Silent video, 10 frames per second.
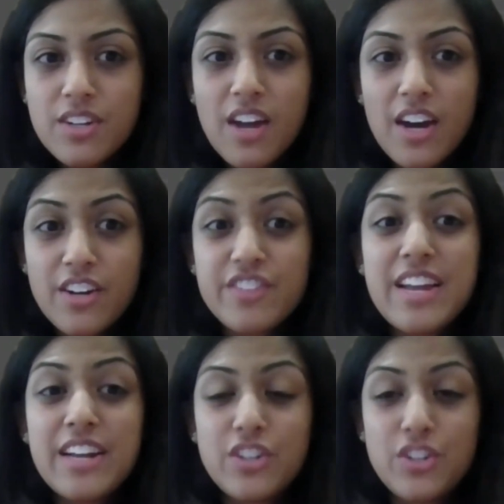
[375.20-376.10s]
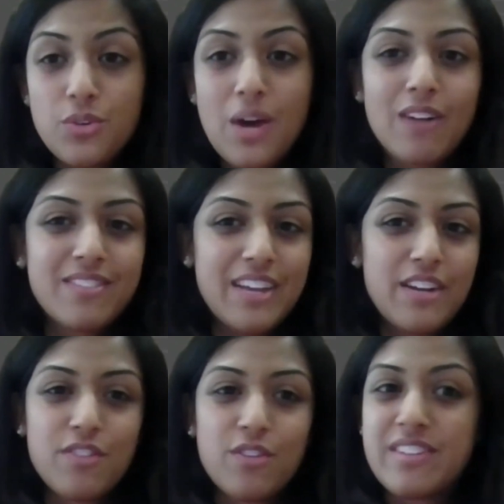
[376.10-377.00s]
understand you outside
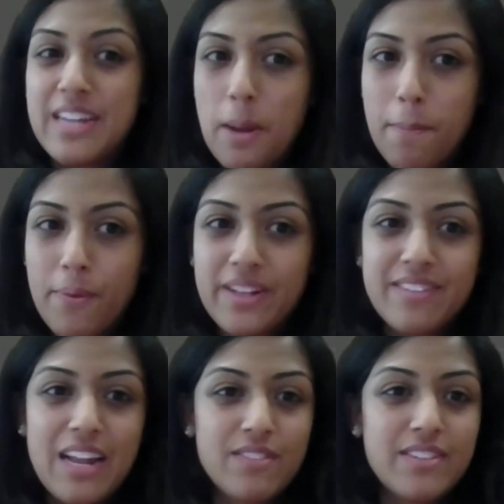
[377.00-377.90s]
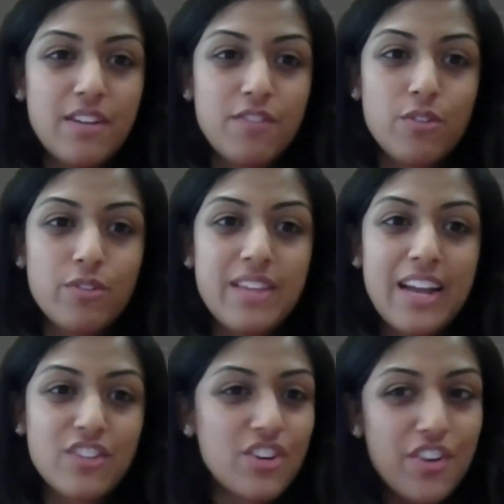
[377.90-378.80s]
of those data points and outside of those
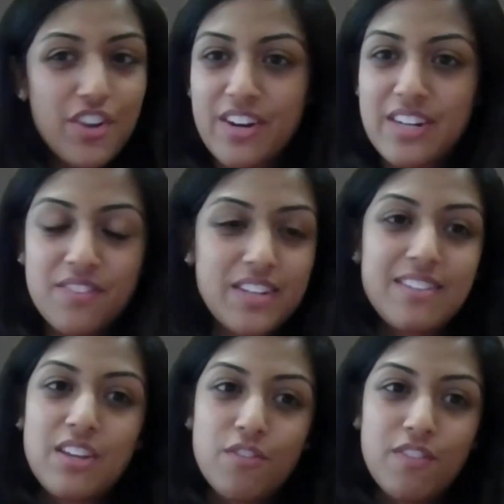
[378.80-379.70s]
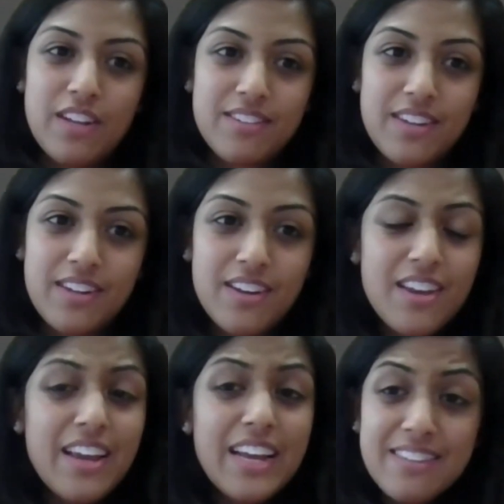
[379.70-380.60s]
extracurricular activities that you've listed.
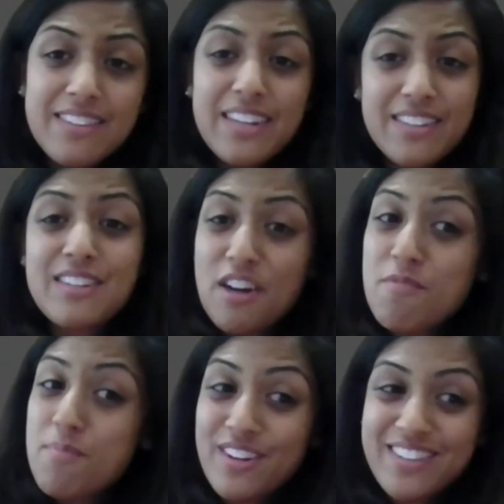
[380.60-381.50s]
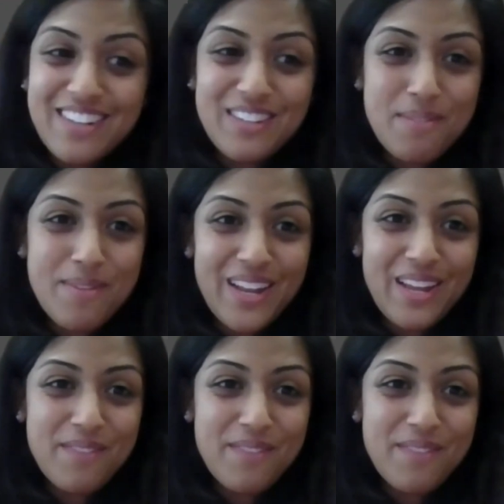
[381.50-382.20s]
It's a tough process, Hemali.